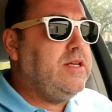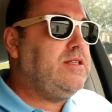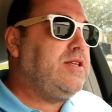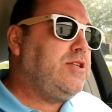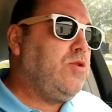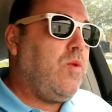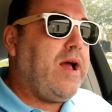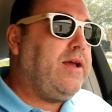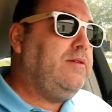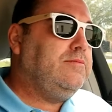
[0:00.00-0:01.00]
in such a
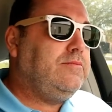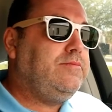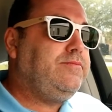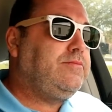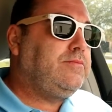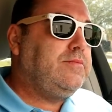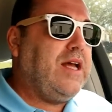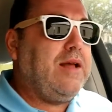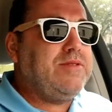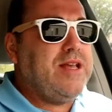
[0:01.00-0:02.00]
way,
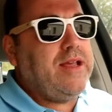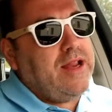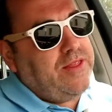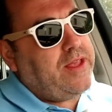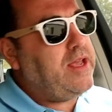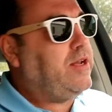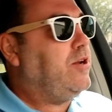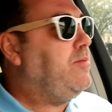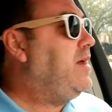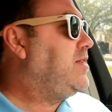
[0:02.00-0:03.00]
and I'm saying anything he could
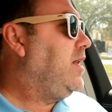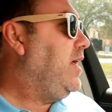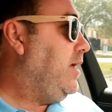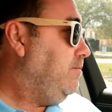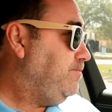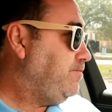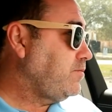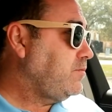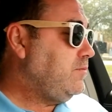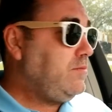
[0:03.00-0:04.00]
do. Basically, he,
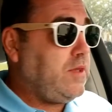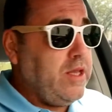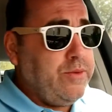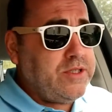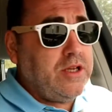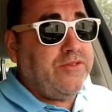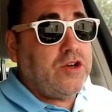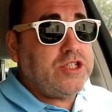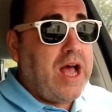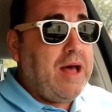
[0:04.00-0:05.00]
he wasn't looking
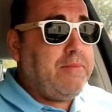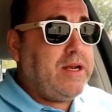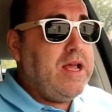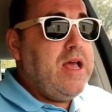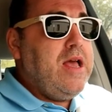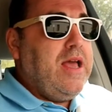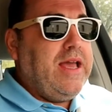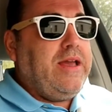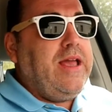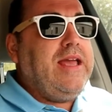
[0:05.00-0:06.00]
for a job, but
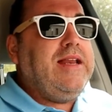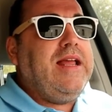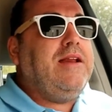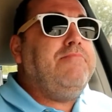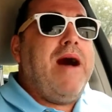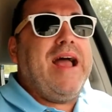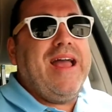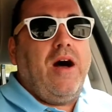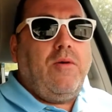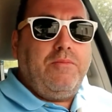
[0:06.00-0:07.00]
he, he needed my
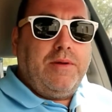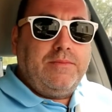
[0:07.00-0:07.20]
help.